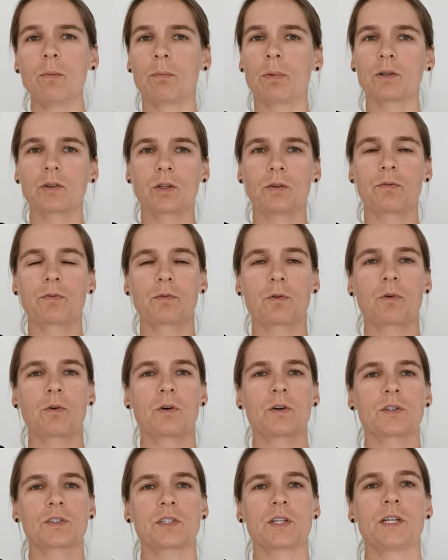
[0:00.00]
But of
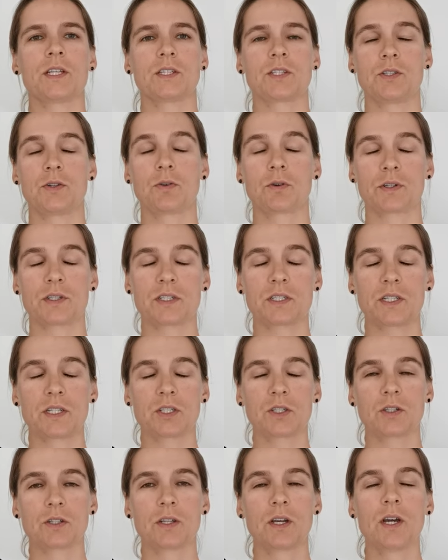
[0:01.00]
course, it's your
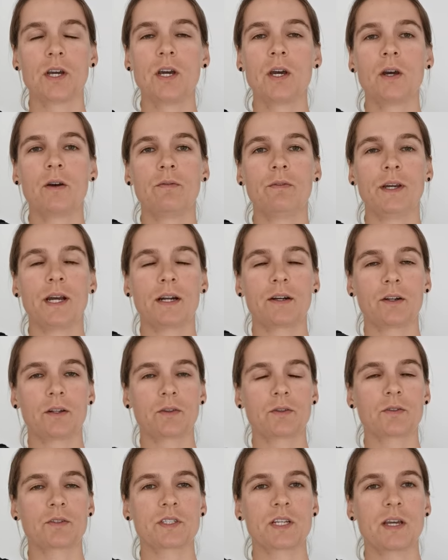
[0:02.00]
decision. We are not
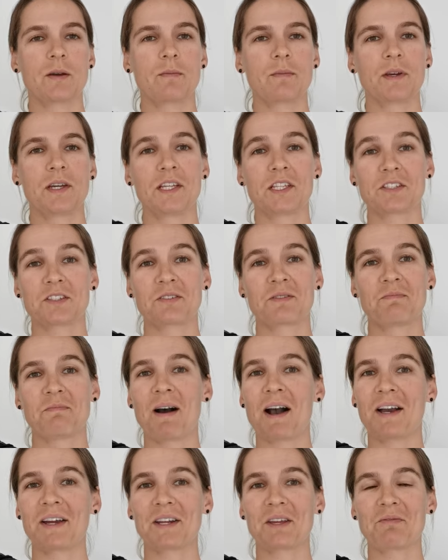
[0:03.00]
the same. It's
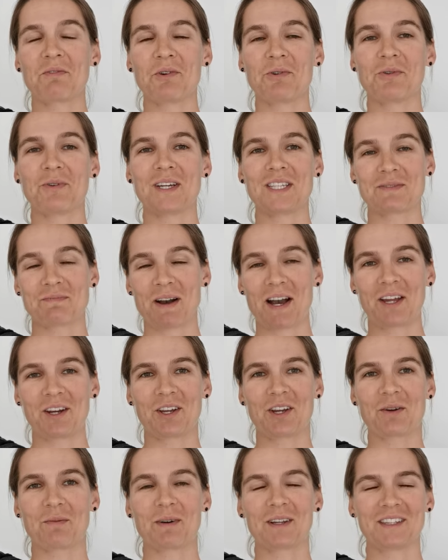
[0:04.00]
my review. It's my
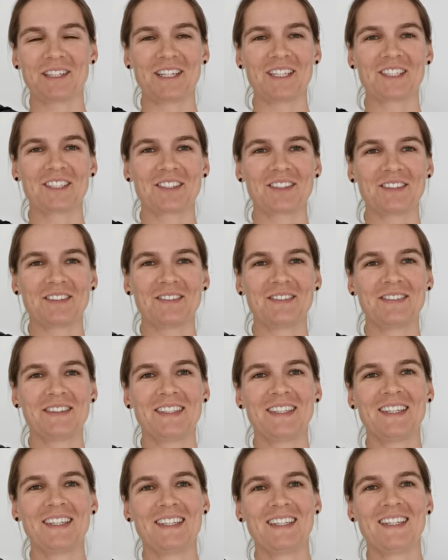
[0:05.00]
recommendation.
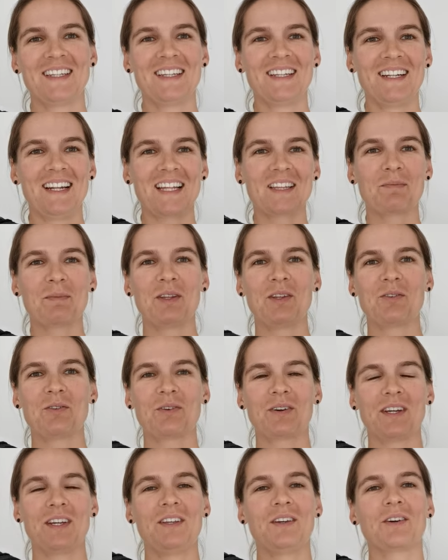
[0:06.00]
Let me know
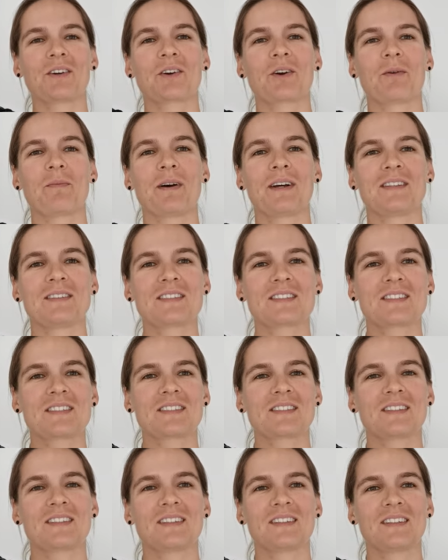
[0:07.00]
in your
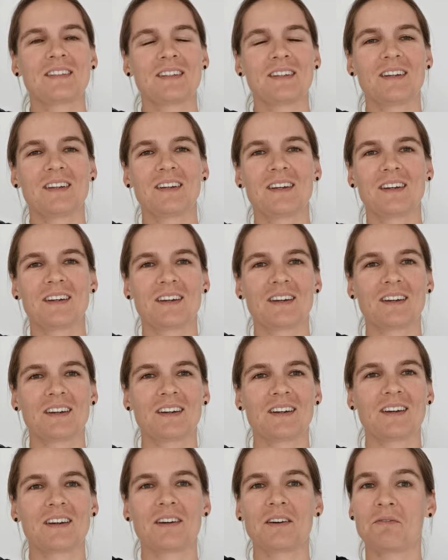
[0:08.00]
comments
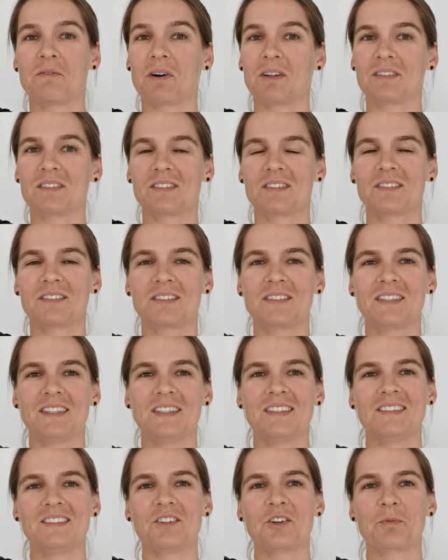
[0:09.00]
what
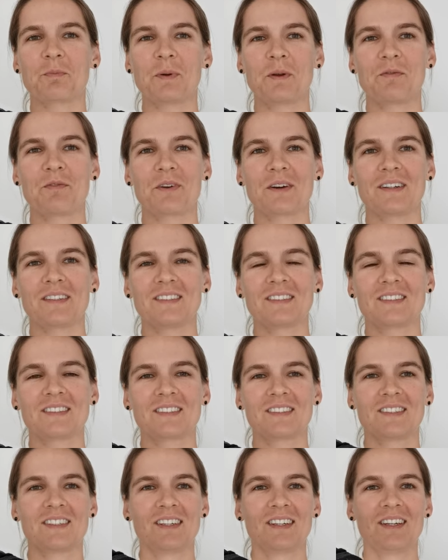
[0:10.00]
is your
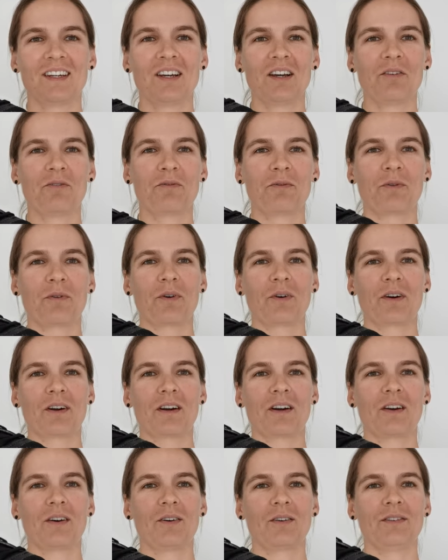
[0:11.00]
preference
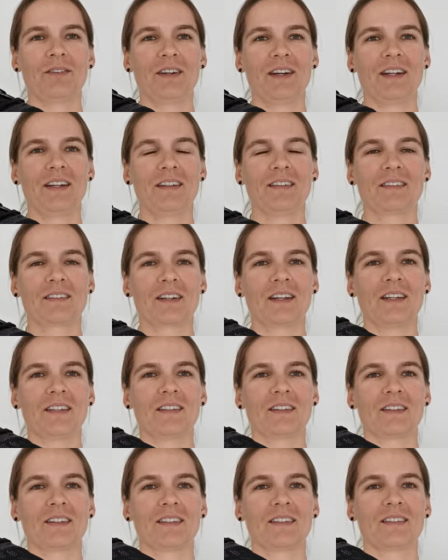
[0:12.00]
for a daily
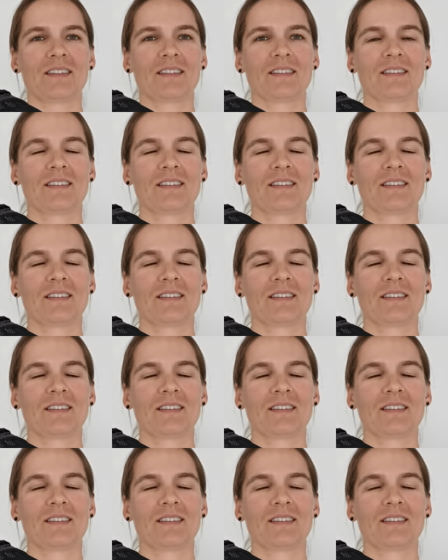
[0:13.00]
trainer.